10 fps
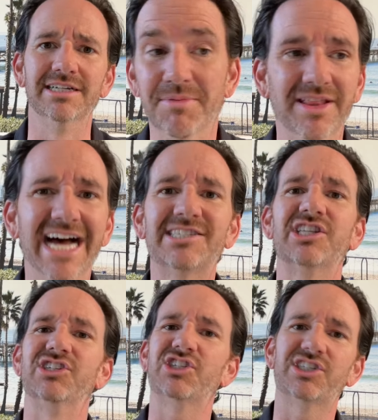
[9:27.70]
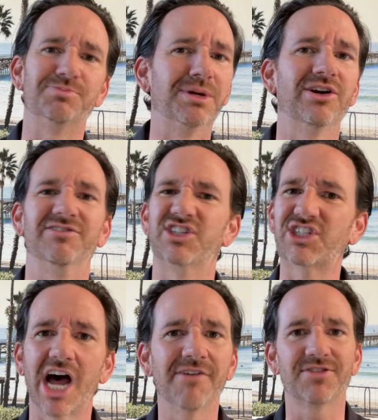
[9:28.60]
I mean, that's the spirit of
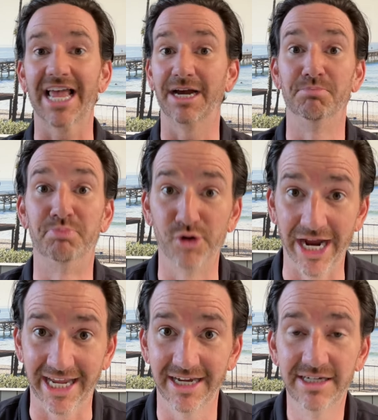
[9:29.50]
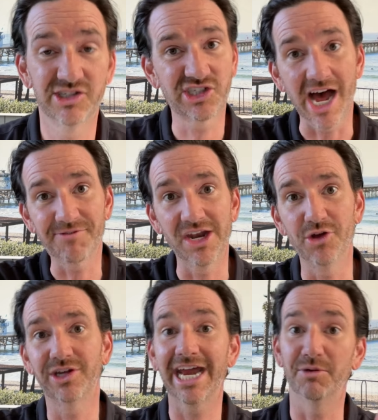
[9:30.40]
soft like a brick. Soft, I know
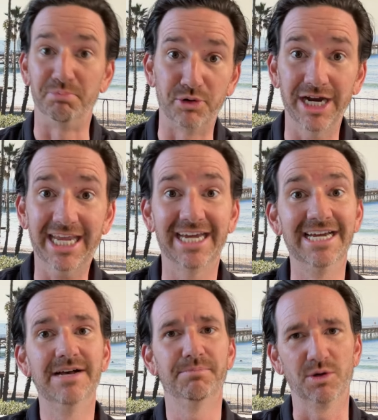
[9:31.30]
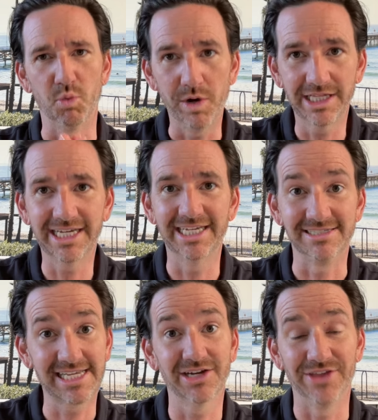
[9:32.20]
you care. Brick, being willing and
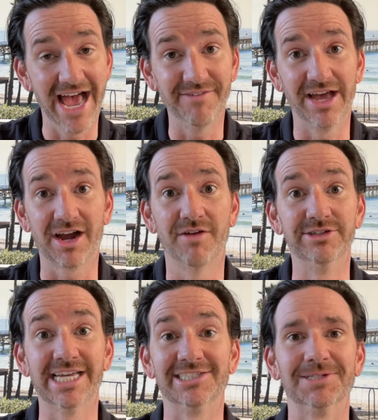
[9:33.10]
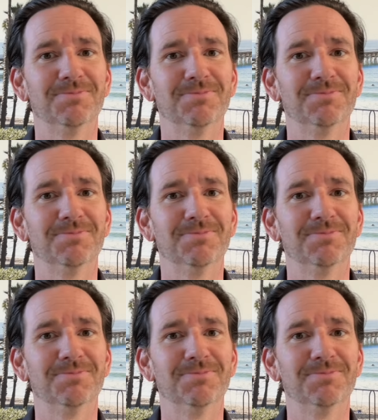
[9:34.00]
skilled to have that conversation.